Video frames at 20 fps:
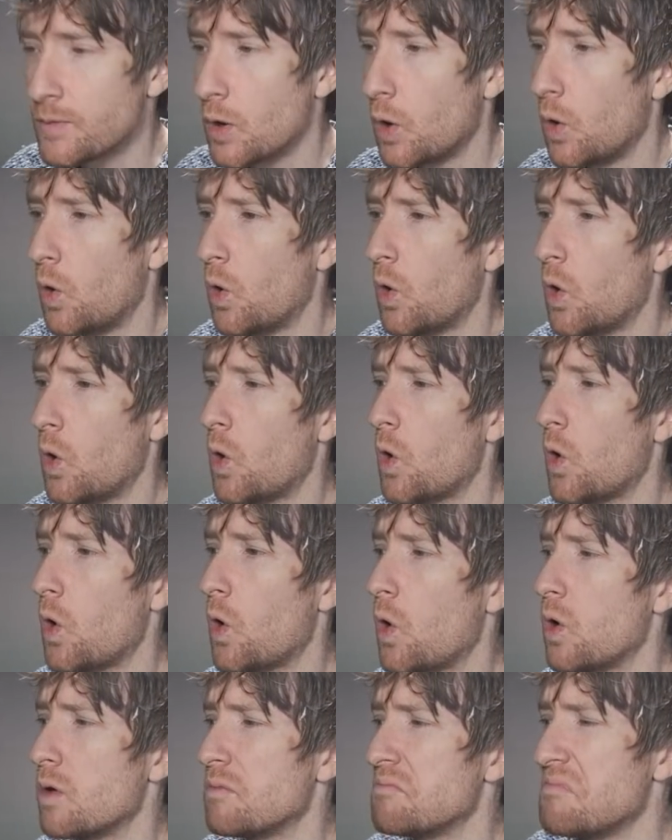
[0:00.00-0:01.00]

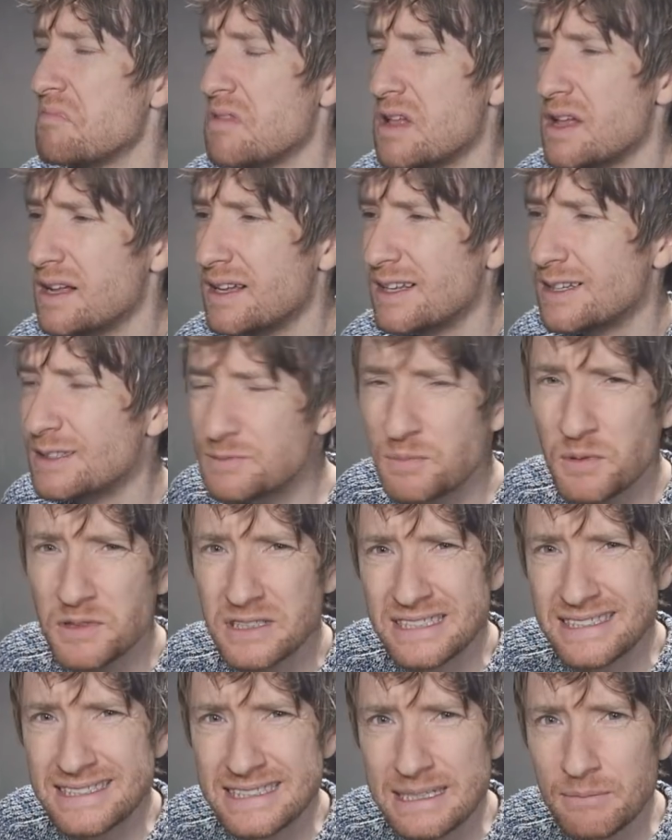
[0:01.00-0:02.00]
or I suppose
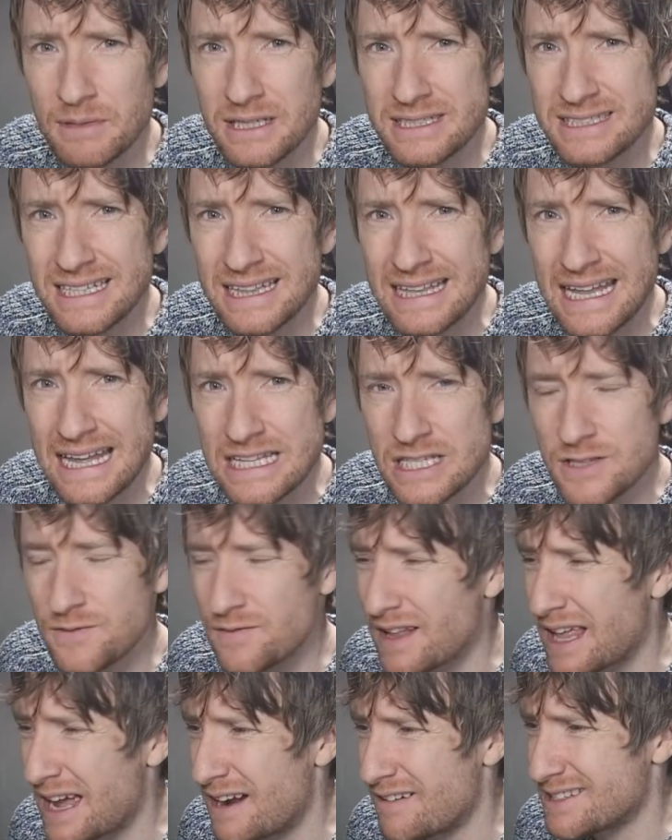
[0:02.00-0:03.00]
it's similar to lens
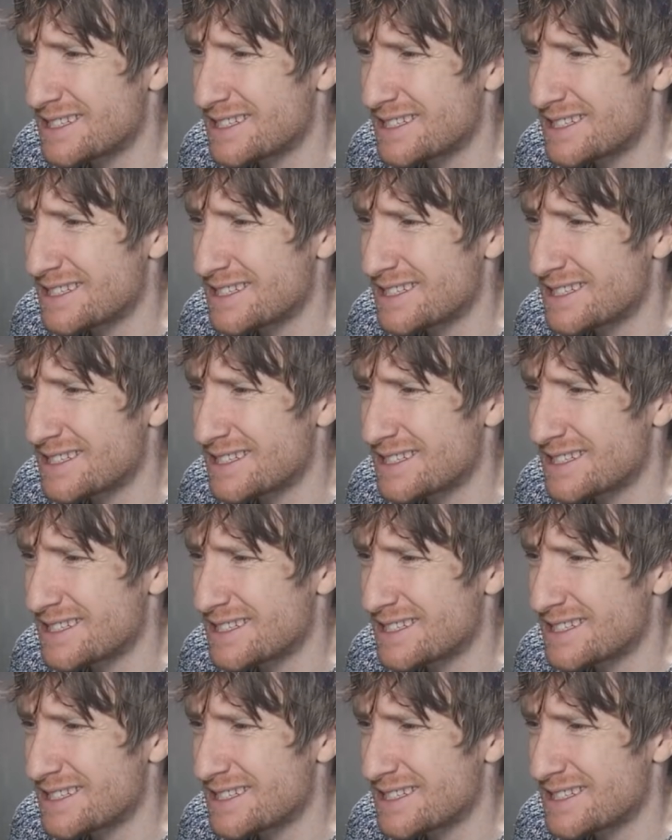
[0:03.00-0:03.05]
flare.